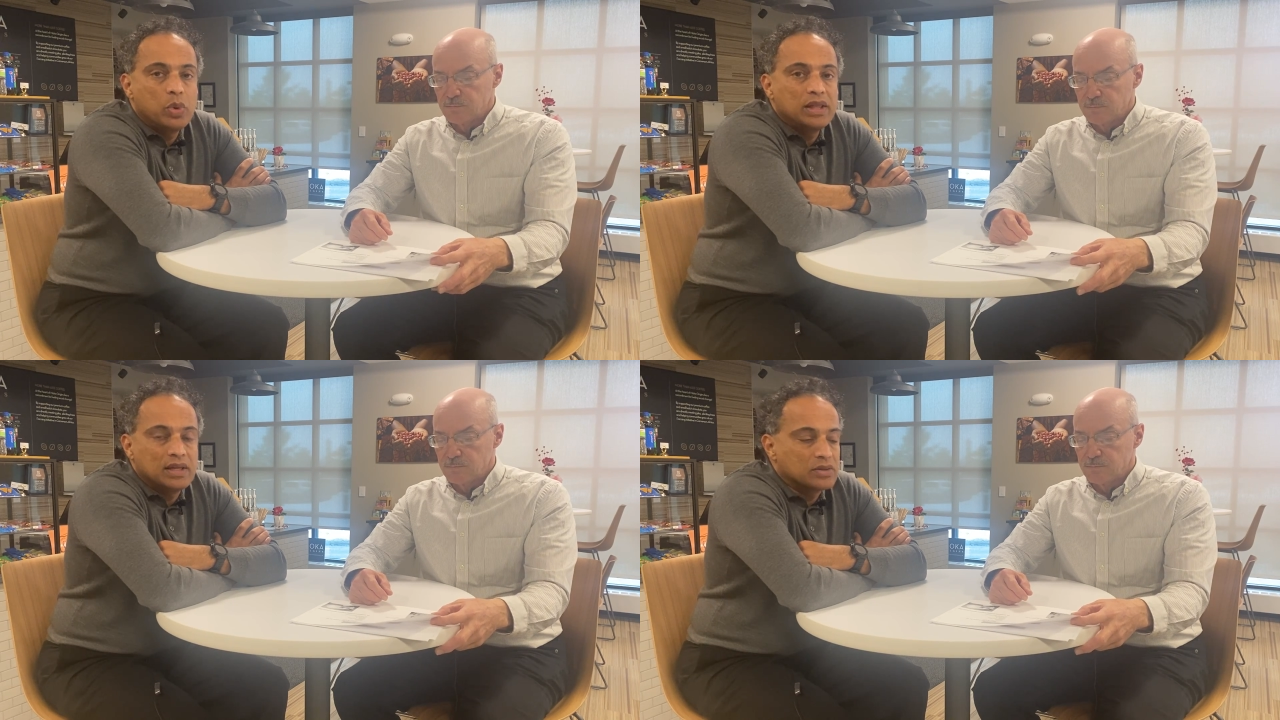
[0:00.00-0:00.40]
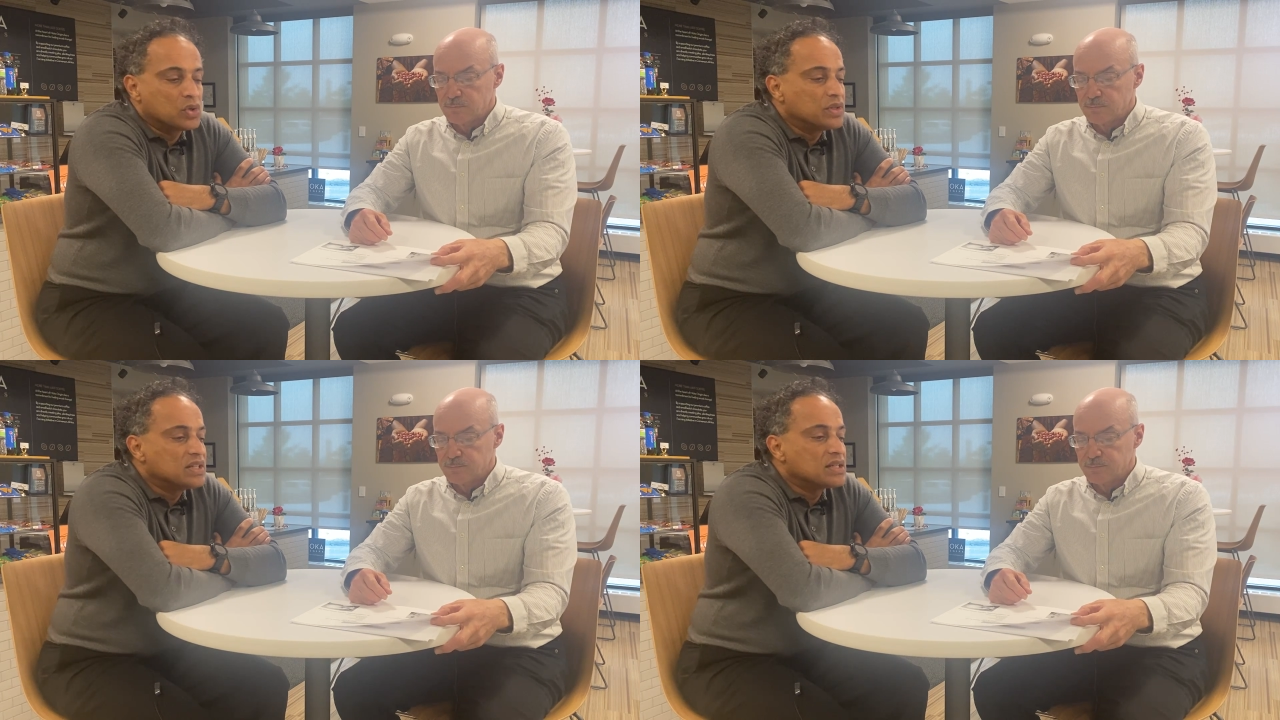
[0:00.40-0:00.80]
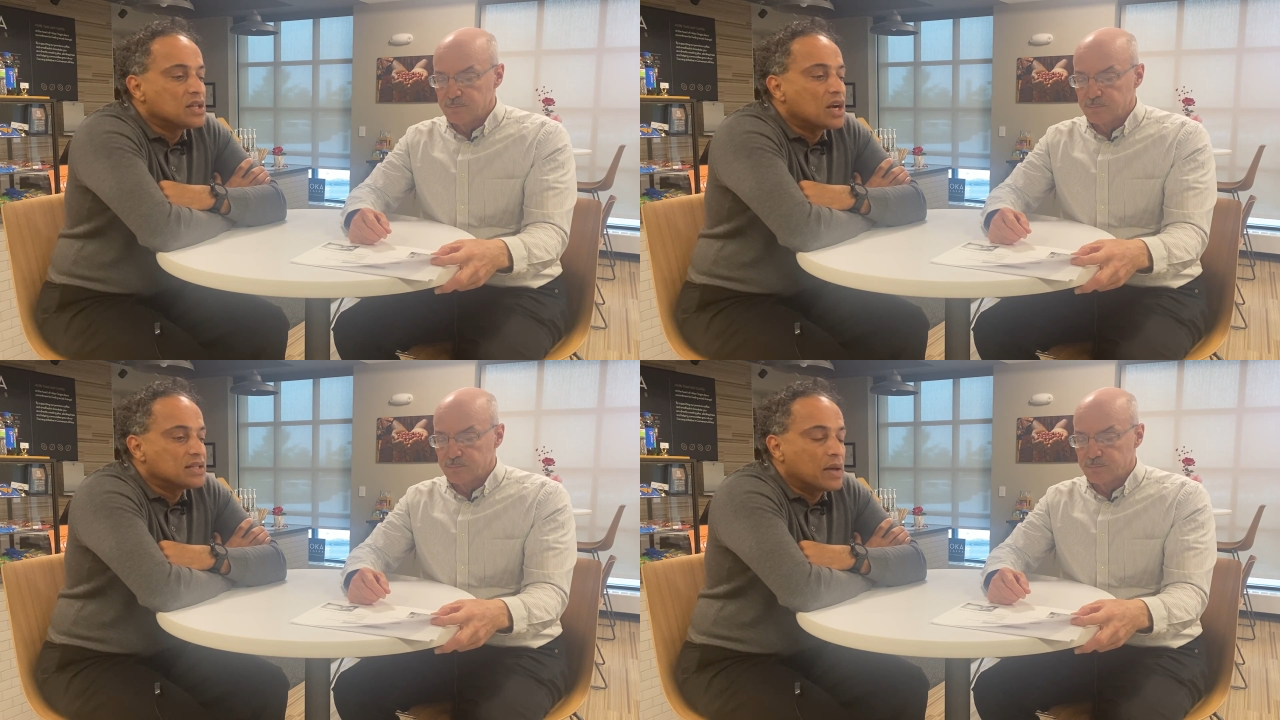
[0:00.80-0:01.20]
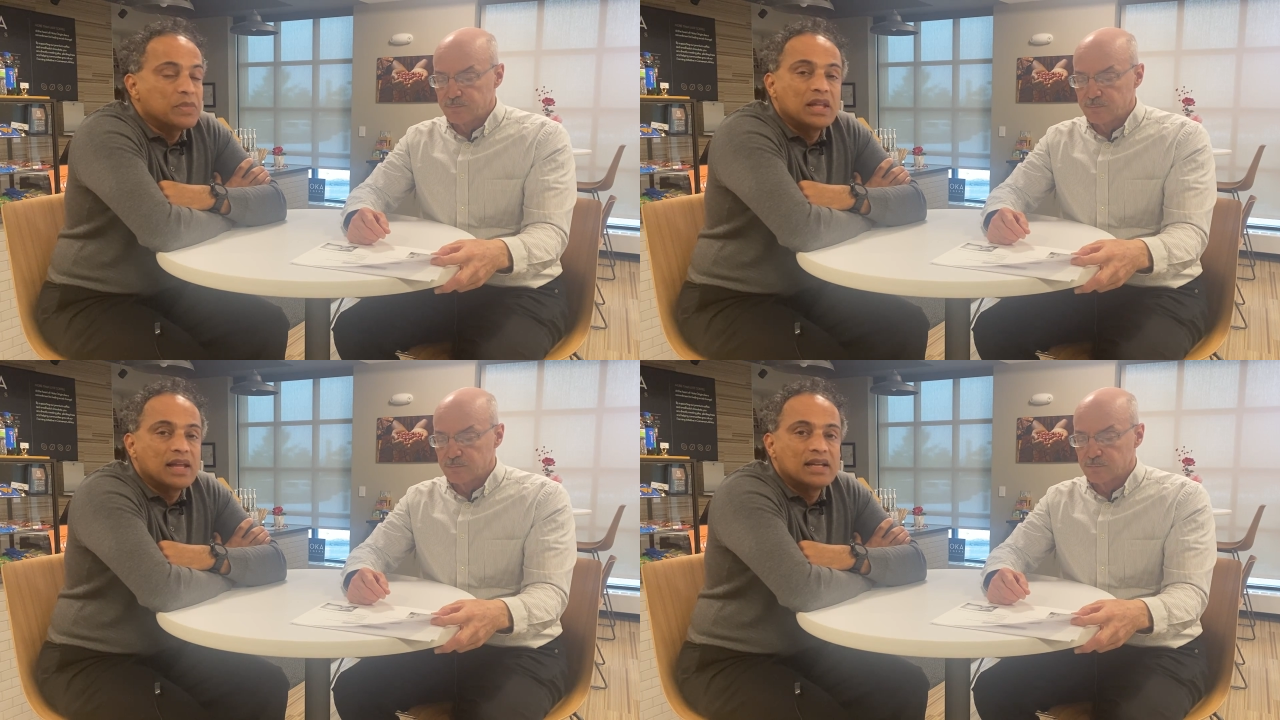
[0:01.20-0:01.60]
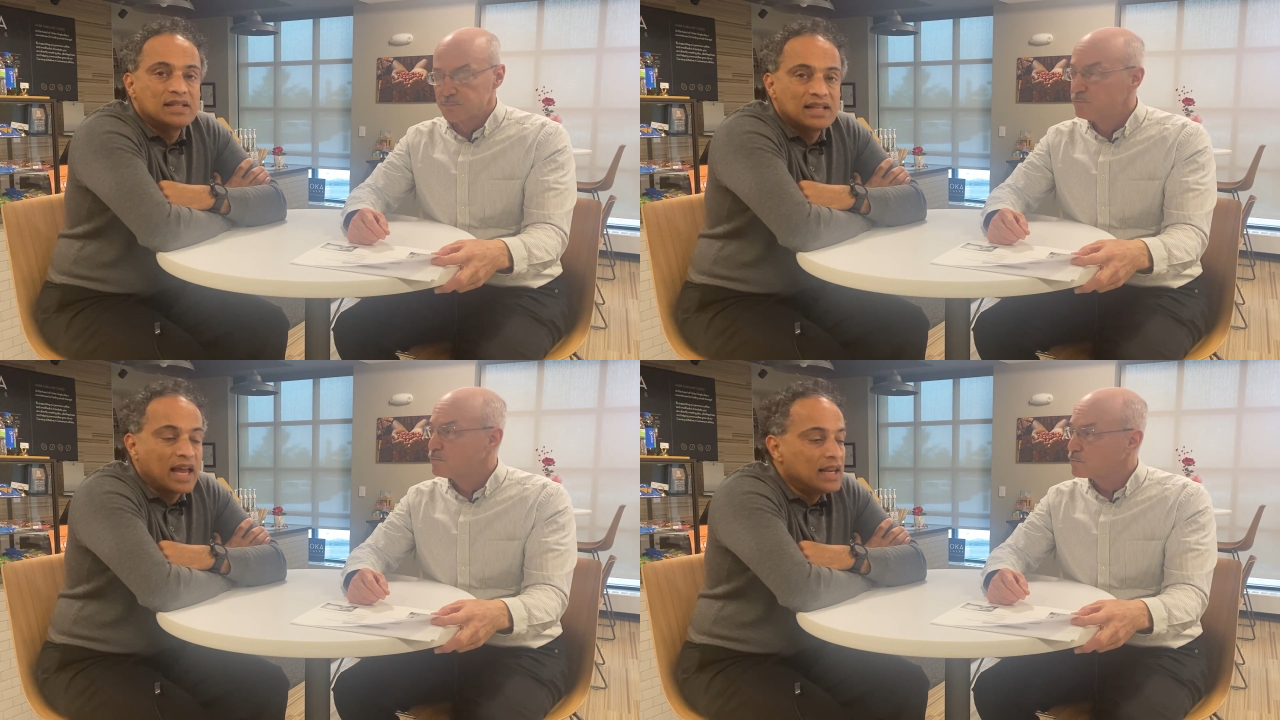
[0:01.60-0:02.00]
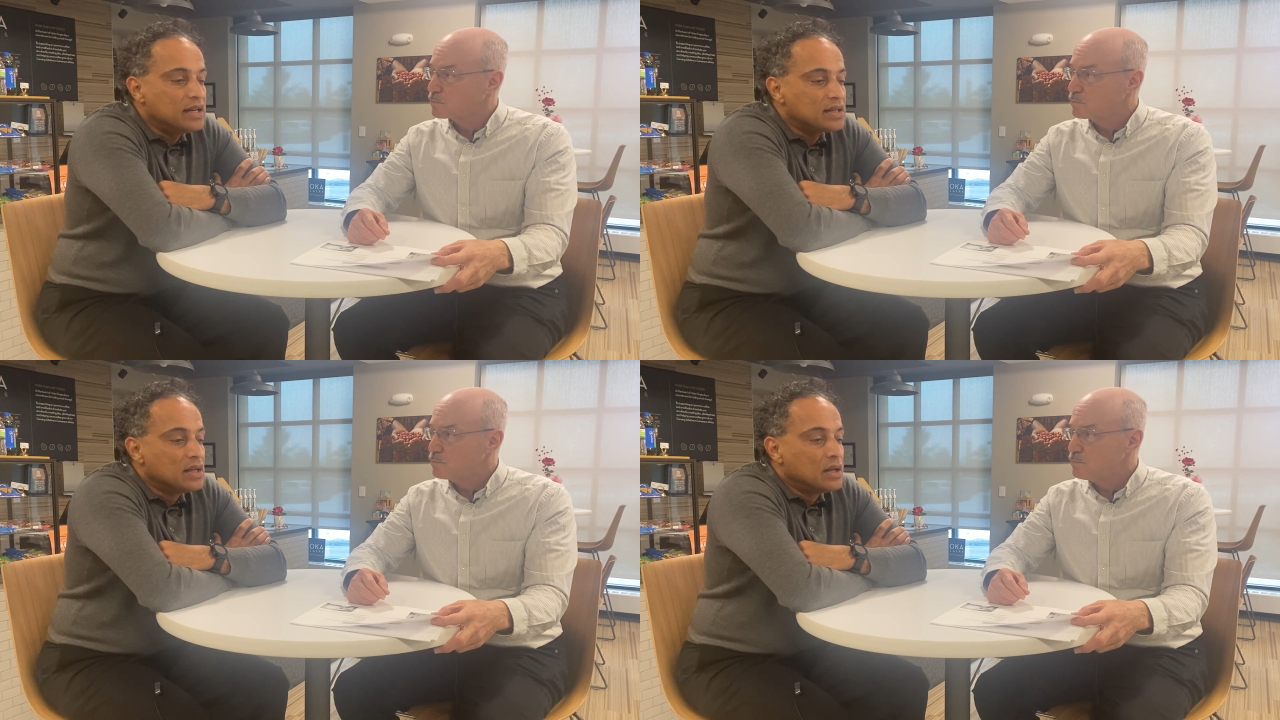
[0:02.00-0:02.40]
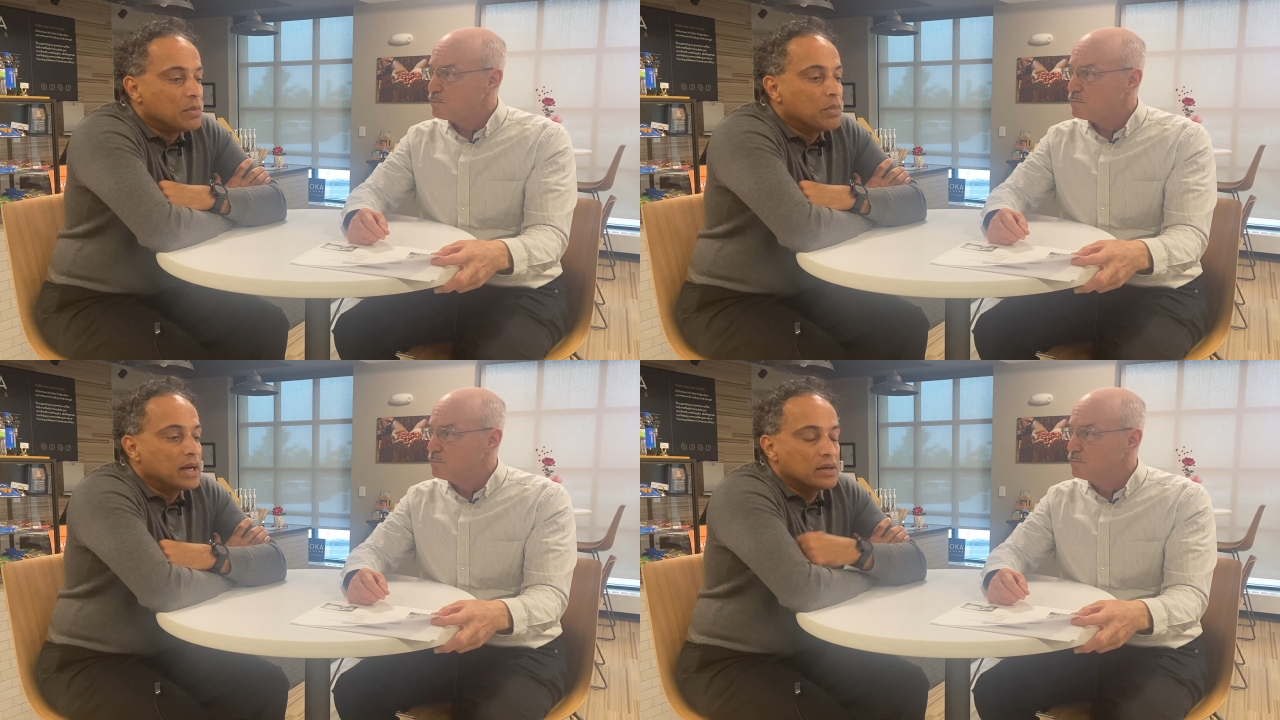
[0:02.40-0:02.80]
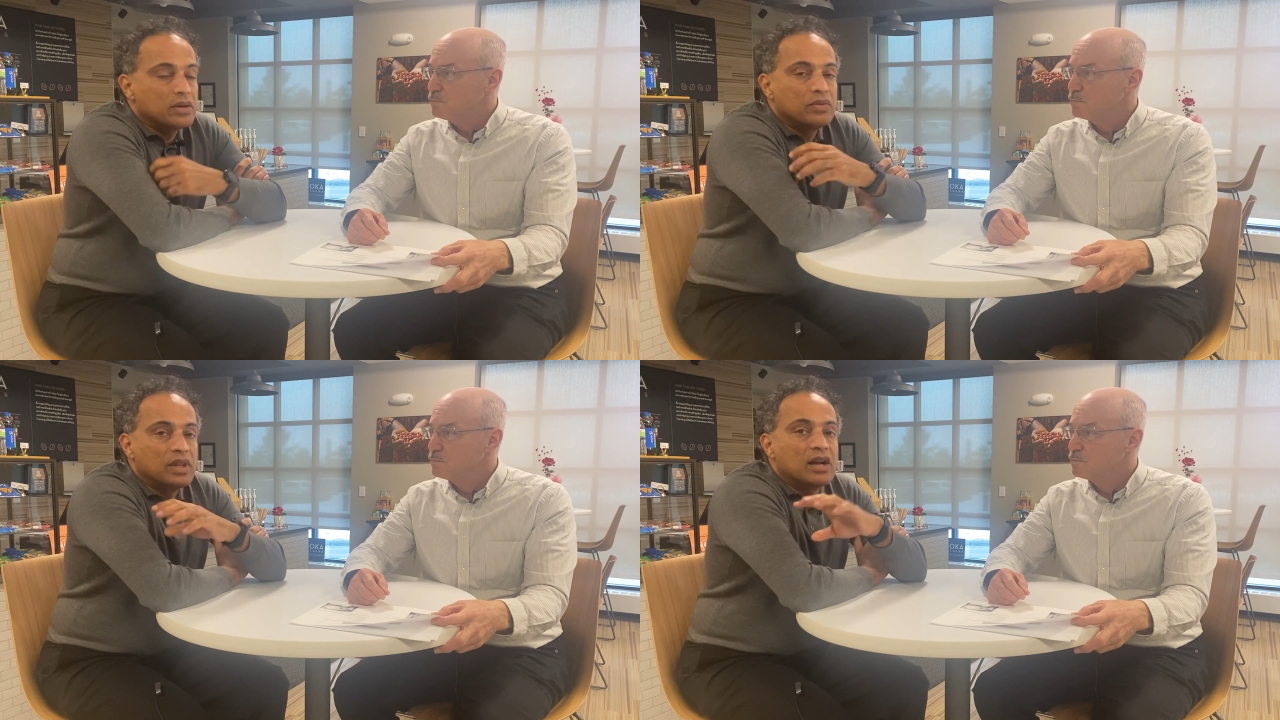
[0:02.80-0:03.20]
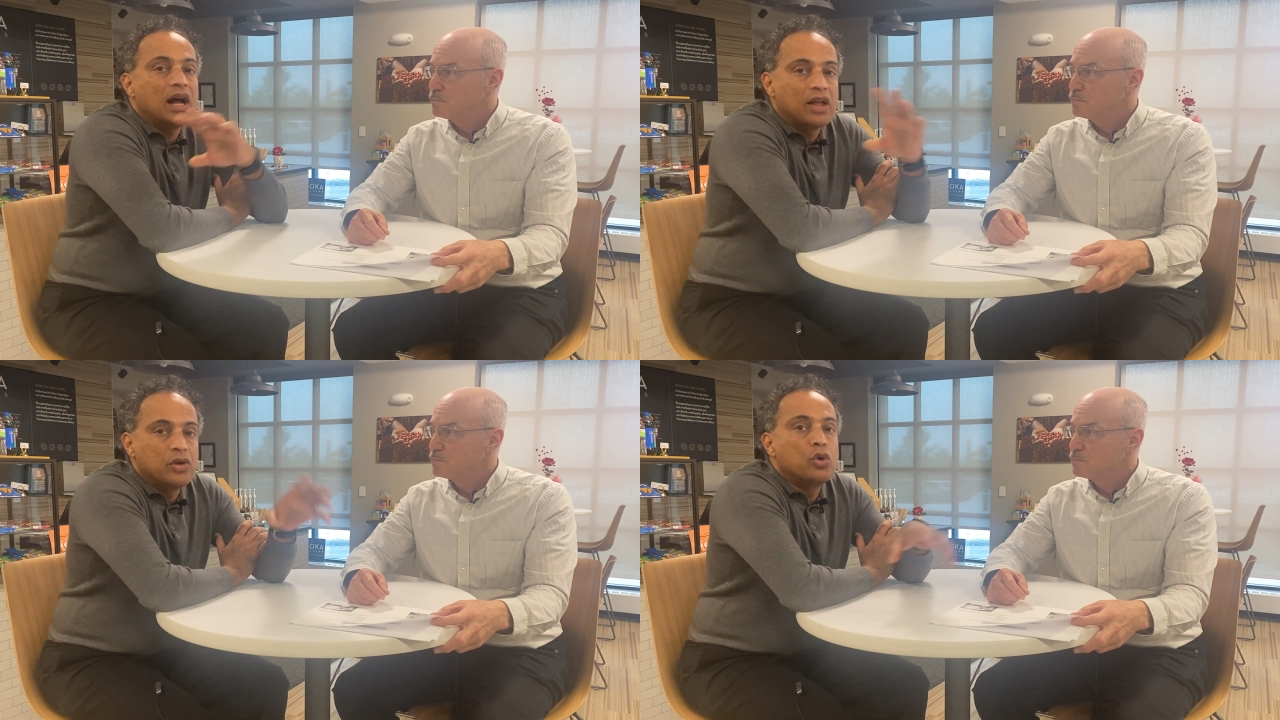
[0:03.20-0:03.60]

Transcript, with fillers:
Speaker 1: with it. So this is not something that is silent, but there are other